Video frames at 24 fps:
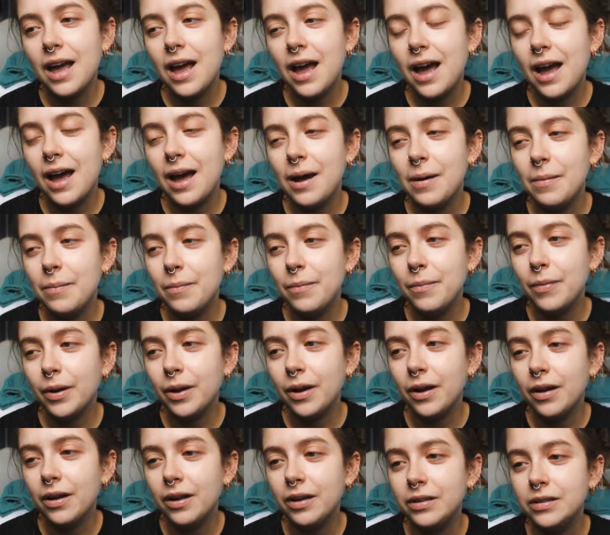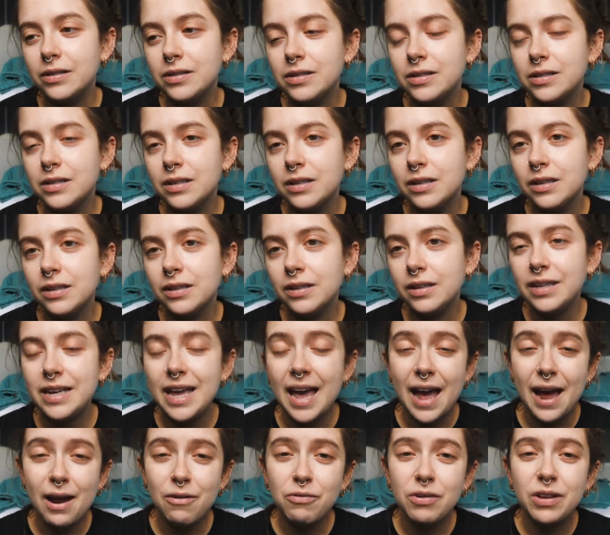um, because,
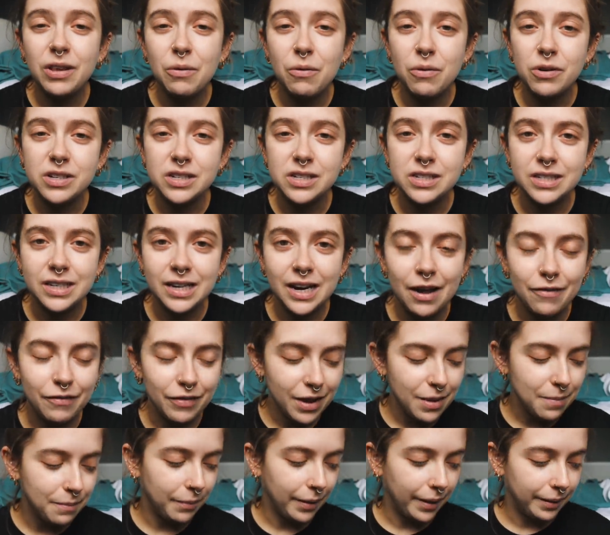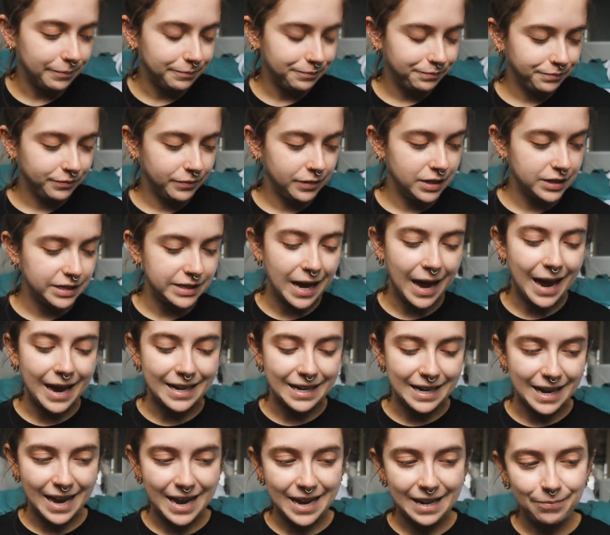yeah, I really wanted to love it, but
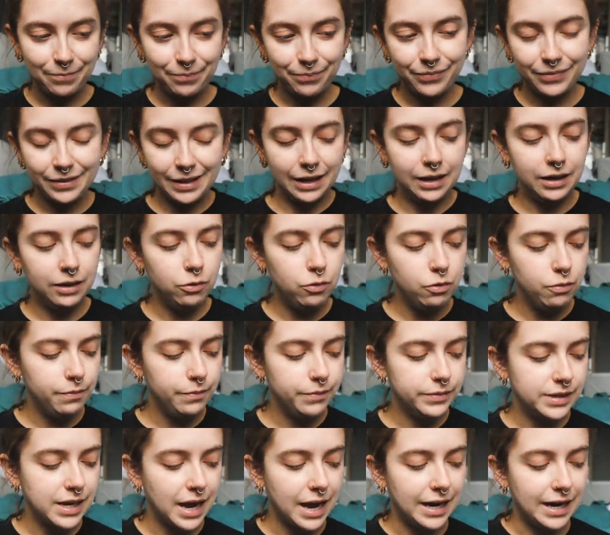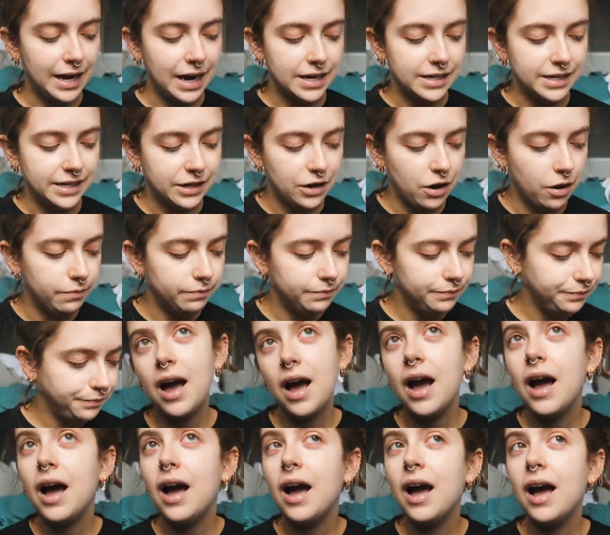sadly, oh, sadly I did not.
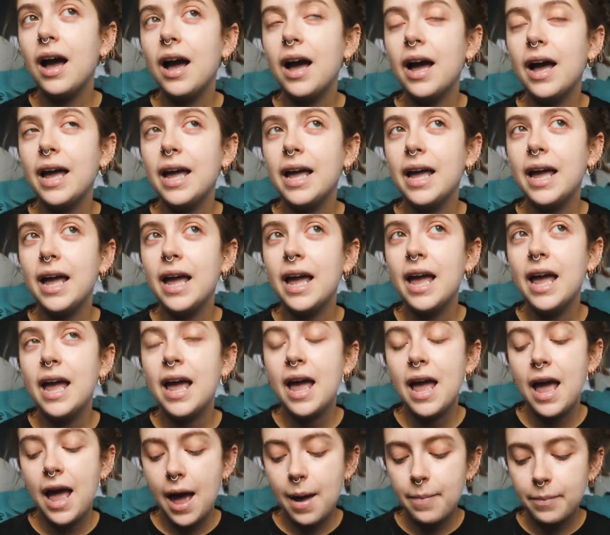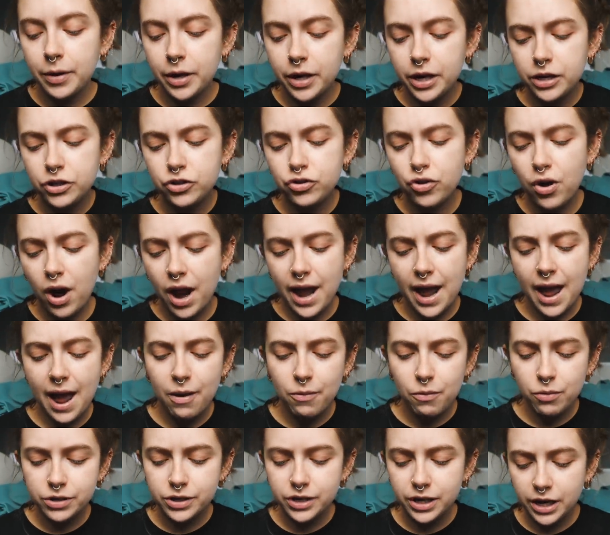I am going to try
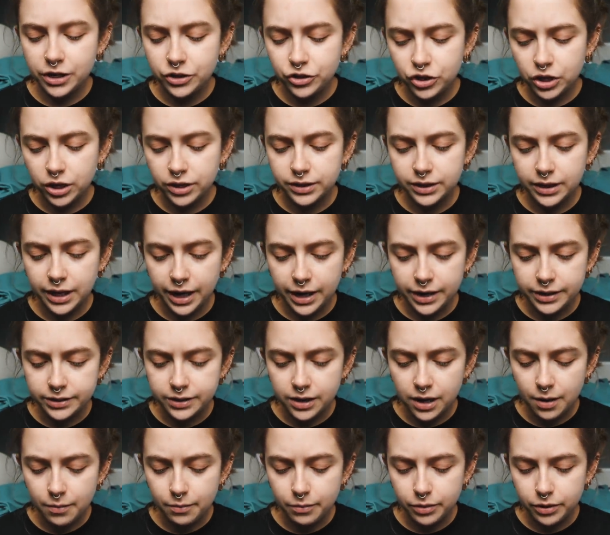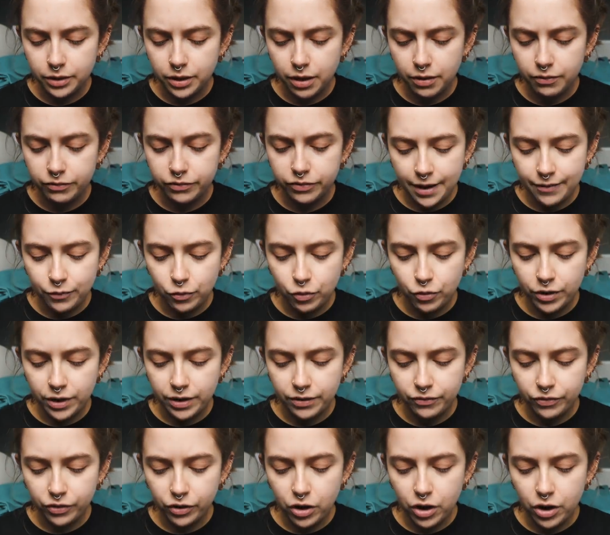out, what did I just get a sample of? I've already
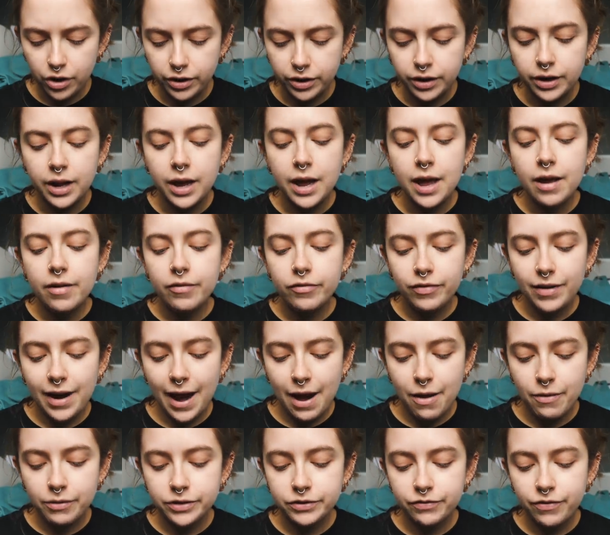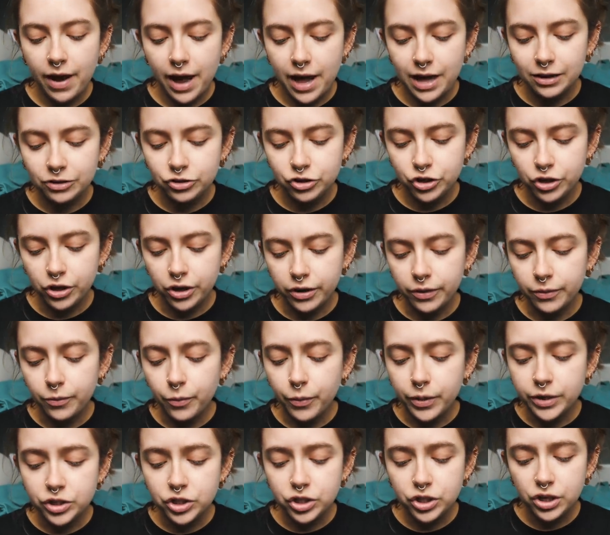forgotten. Flowers for Algernon,
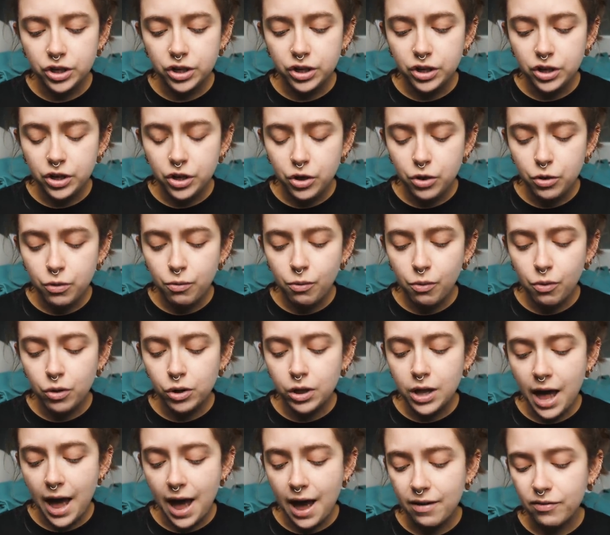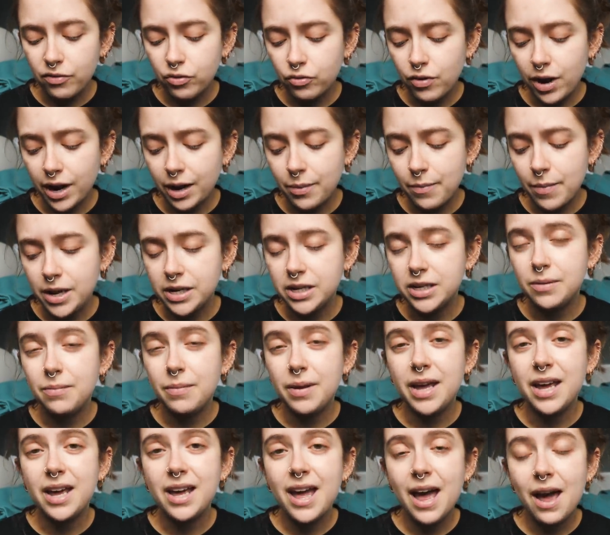which you all have recommended
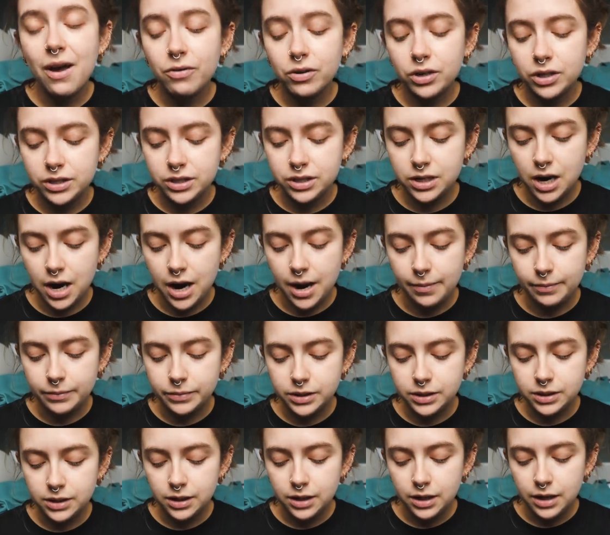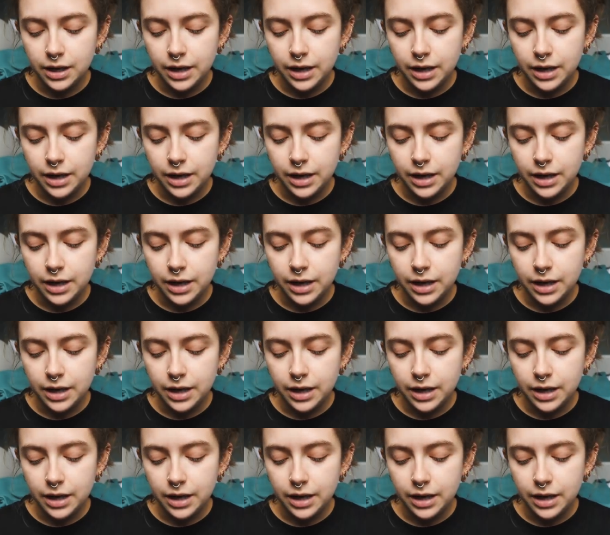me countless times